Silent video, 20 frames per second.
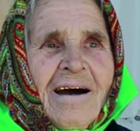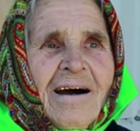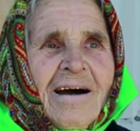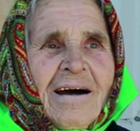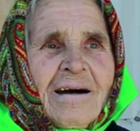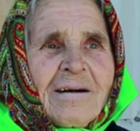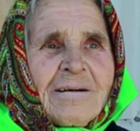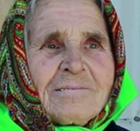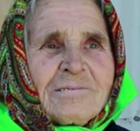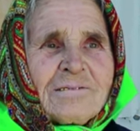
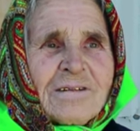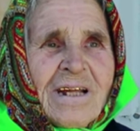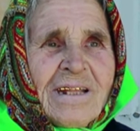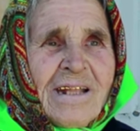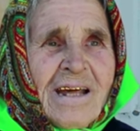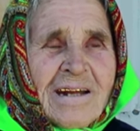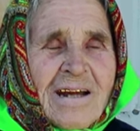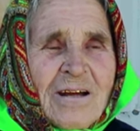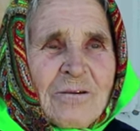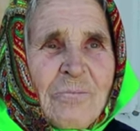above where
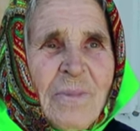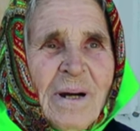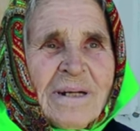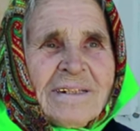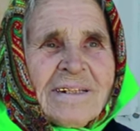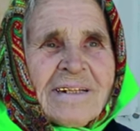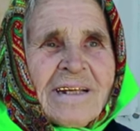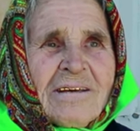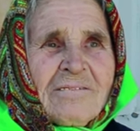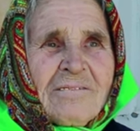people
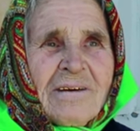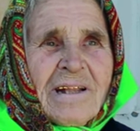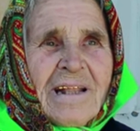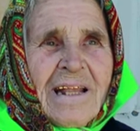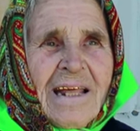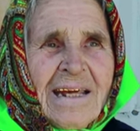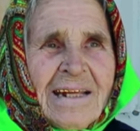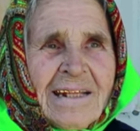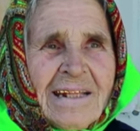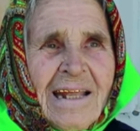were
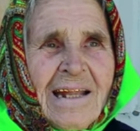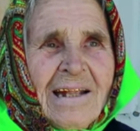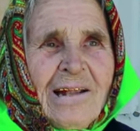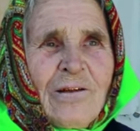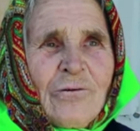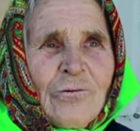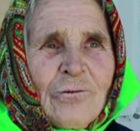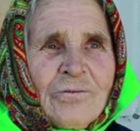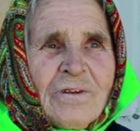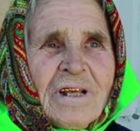walking
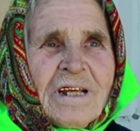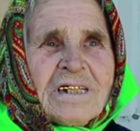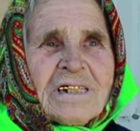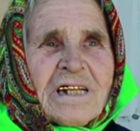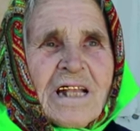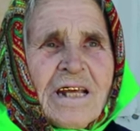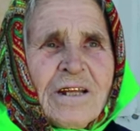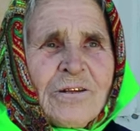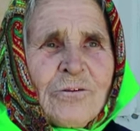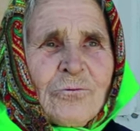up on the
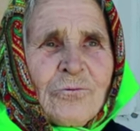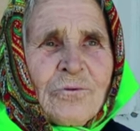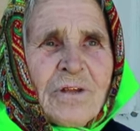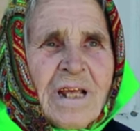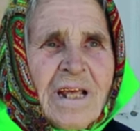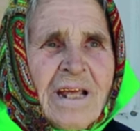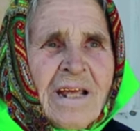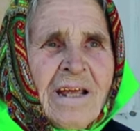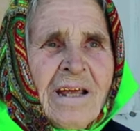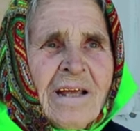Rahman
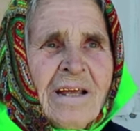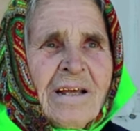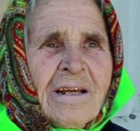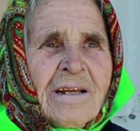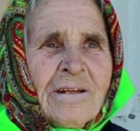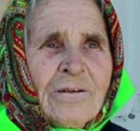Easter.